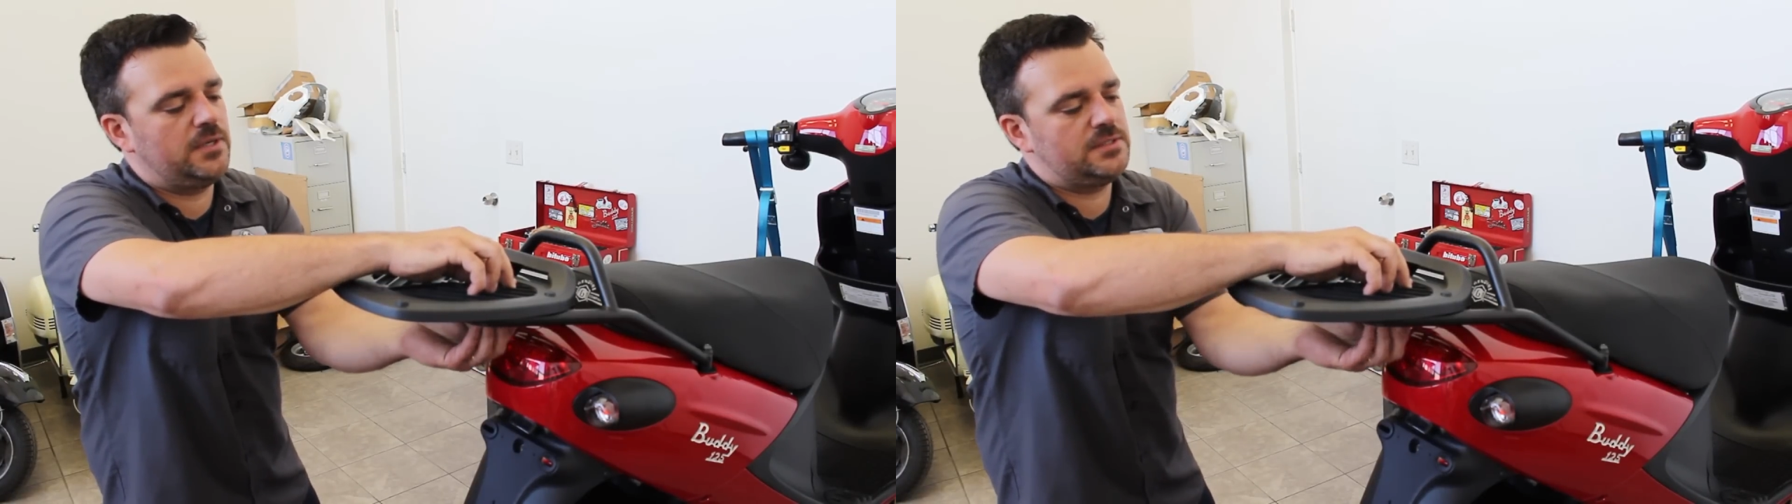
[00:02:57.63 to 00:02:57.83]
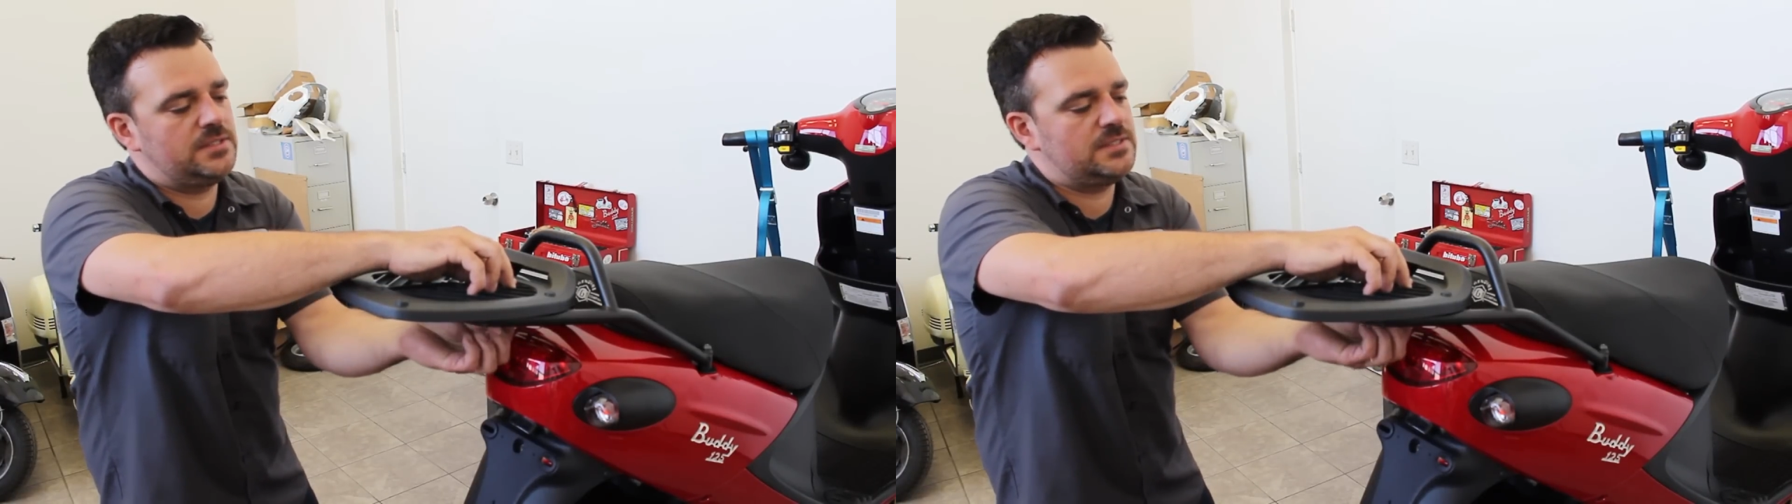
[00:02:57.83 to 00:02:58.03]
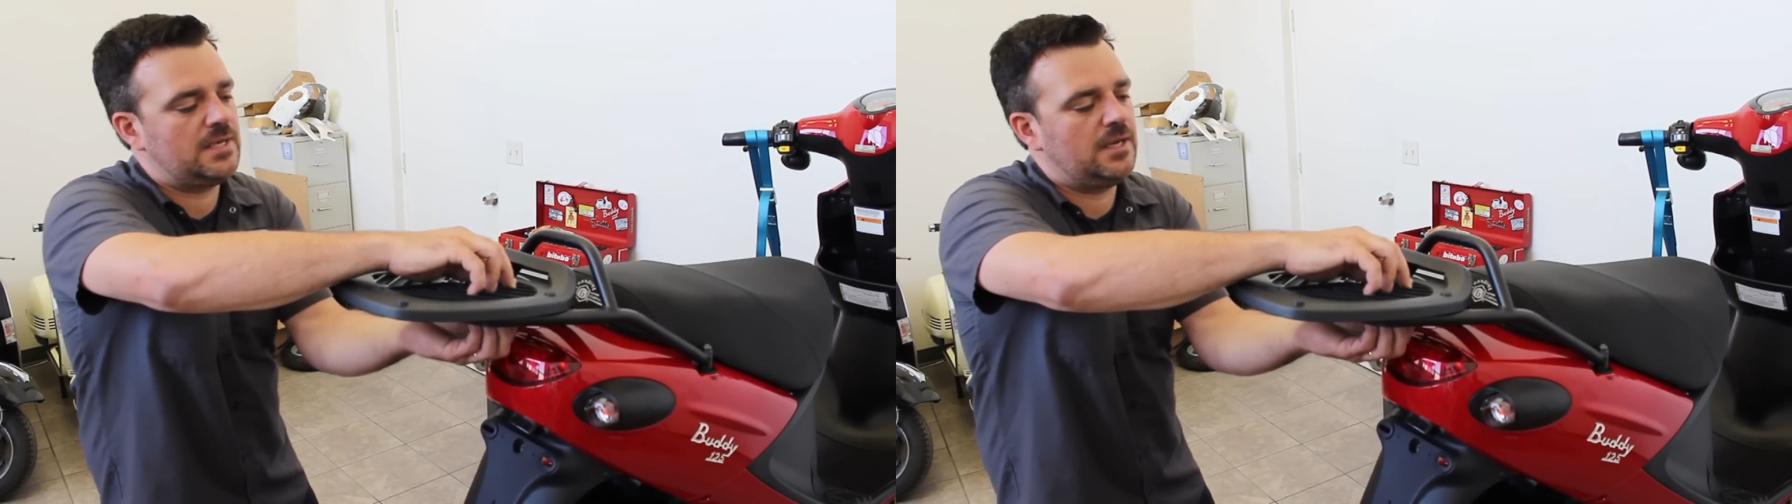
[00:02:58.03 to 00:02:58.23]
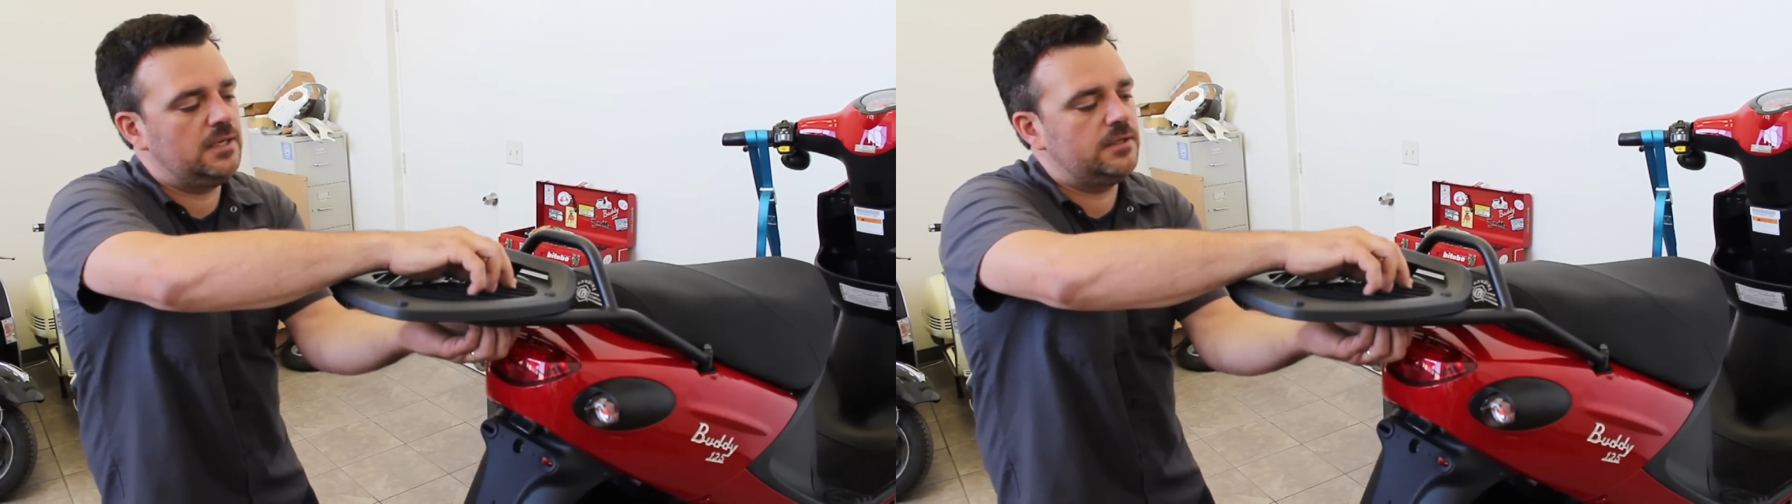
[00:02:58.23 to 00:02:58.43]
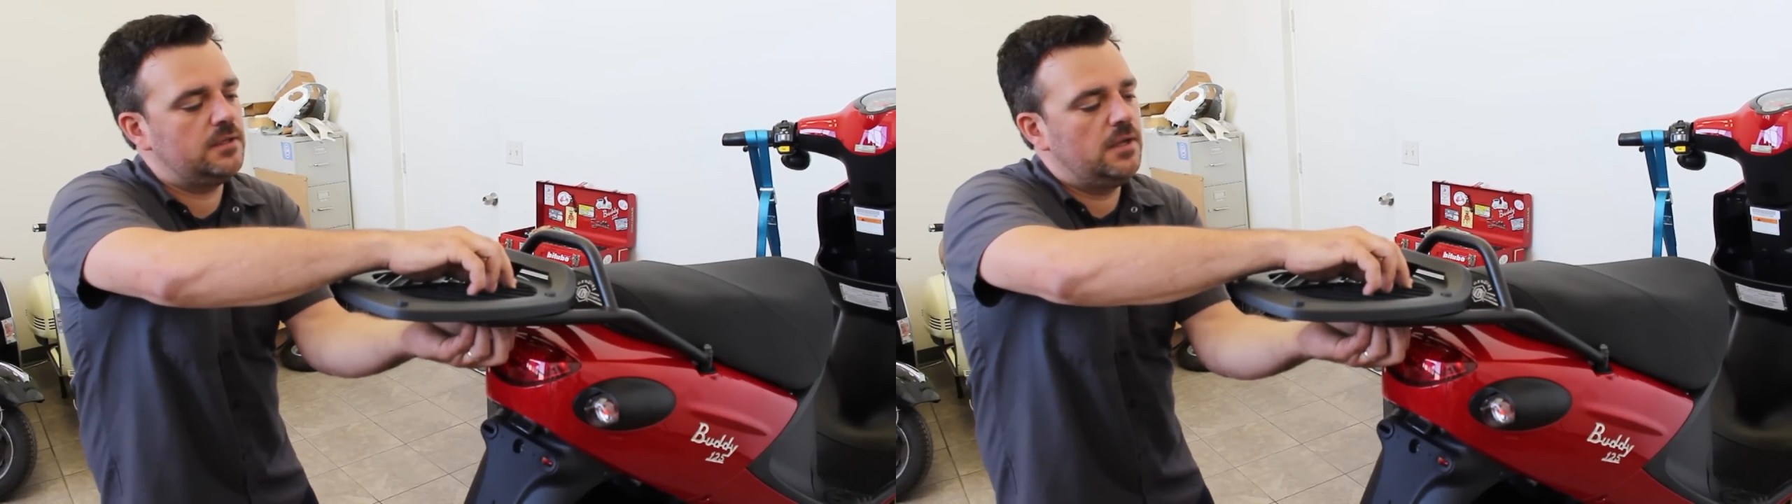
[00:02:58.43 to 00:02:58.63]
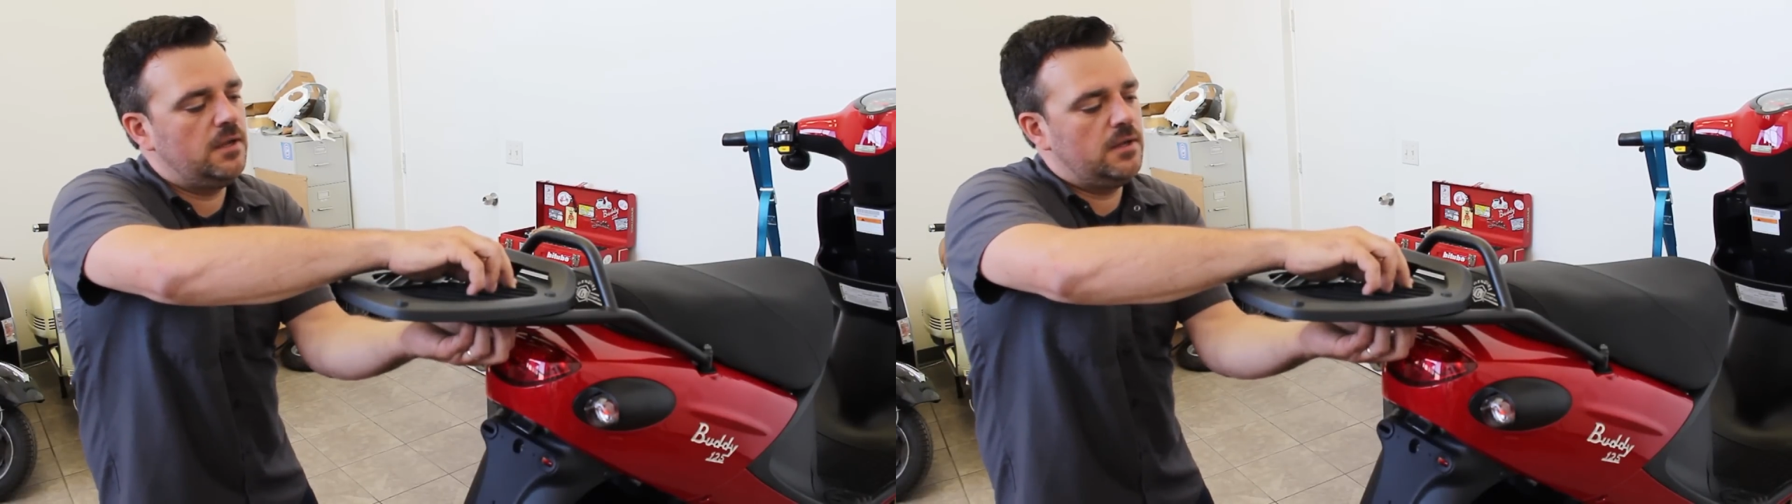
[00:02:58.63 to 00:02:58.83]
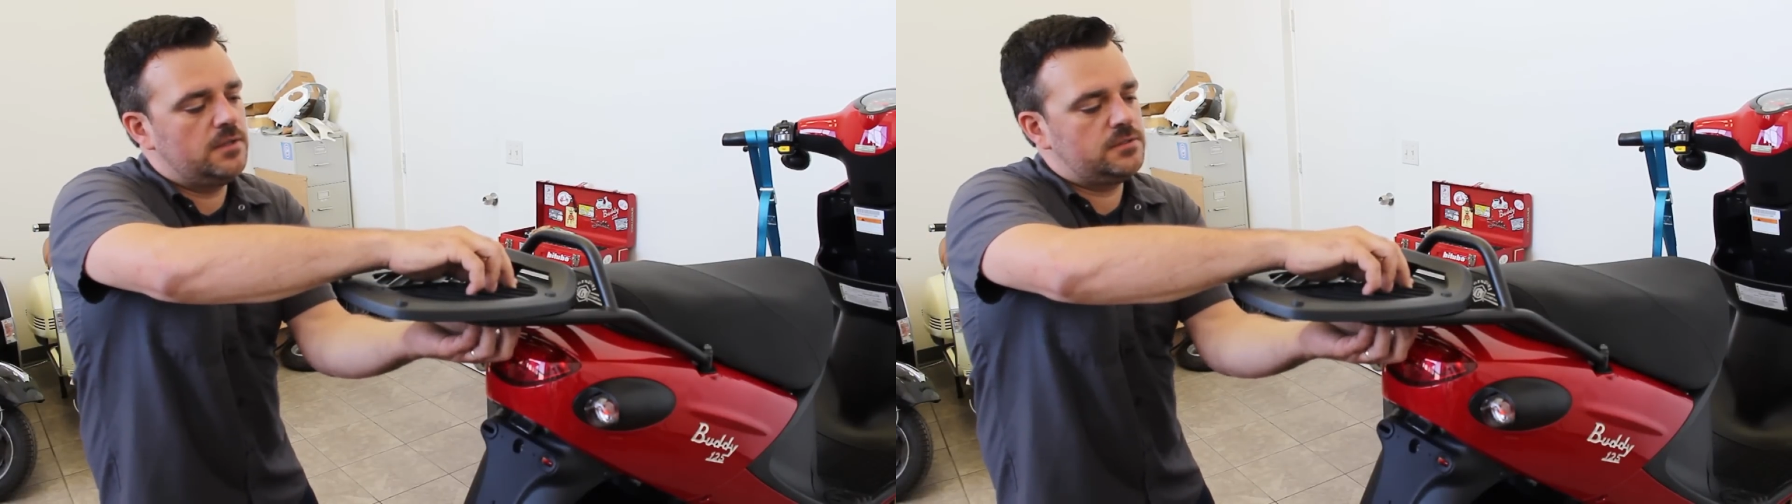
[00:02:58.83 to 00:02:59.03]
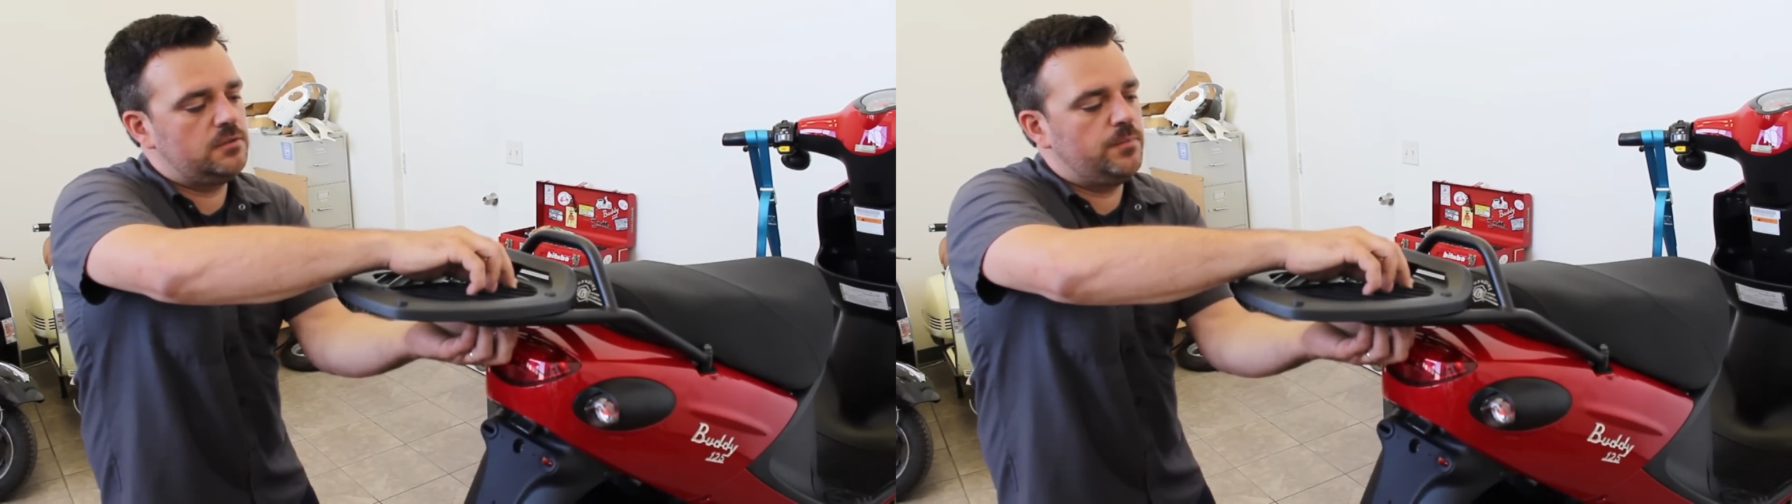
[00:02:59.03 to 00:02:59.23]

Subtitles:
It's designed to